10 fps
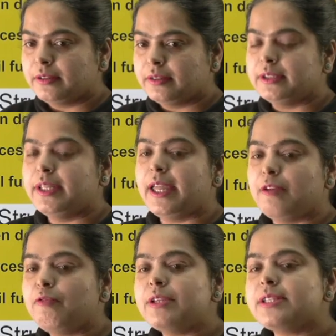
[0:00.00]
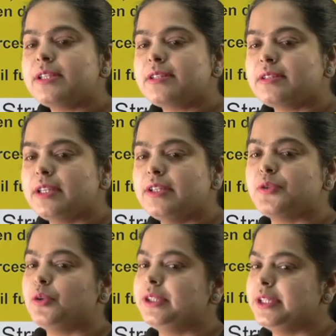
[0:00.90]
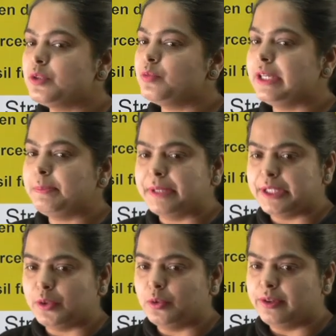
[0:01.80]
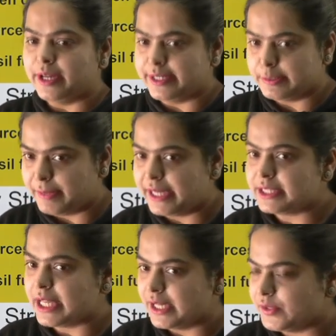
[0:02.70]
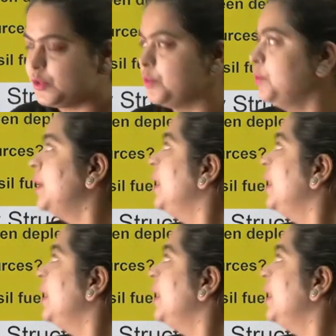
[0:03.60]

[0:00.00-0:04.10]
the emphasis is on this very particular aspect as to